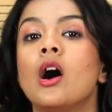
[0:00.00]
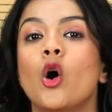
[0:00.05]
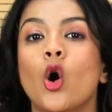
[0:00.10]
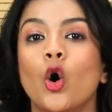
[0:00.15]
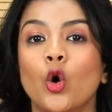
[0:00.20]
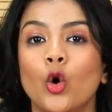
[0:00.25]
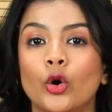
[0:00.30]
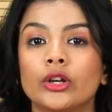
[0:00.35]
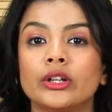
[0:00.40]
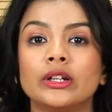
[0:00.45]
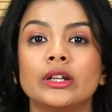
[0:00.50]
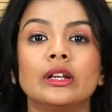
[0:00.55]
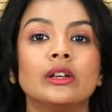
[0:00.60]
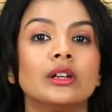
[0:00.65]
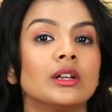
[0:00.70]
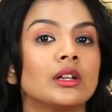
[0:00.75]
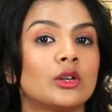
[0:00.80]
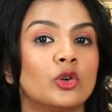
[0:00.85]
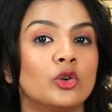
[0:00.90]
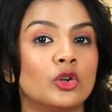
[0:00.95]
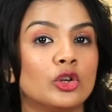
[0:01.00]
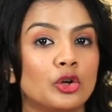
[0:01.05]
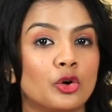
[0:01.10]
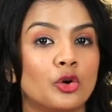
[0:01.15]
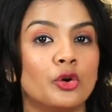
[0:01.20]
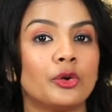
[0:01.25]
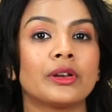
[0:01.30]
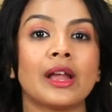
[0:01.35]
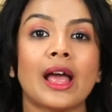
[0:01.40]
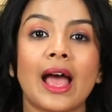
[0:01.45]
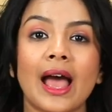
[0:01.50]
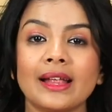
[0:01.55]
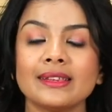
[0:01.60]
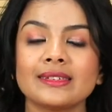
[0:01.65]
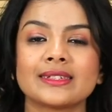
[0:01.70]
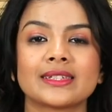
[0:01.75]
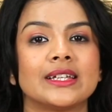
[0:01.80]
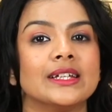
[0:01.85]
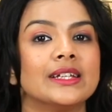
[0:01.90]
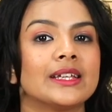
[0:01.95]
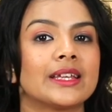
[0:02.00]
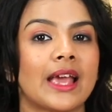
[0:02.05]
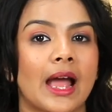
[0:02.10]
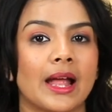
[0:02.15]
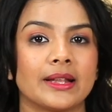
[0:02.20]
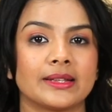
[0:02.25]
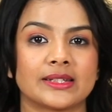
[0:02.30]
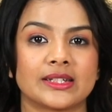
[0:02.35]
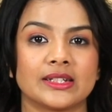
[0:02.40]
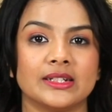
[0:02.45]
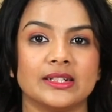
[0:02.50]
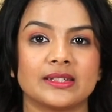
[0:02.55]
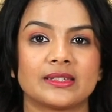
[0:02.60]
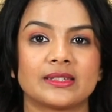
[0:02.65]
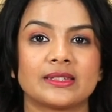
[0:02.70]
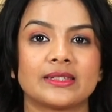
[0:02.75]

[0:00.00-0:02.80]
oral, colon, and skin cancers.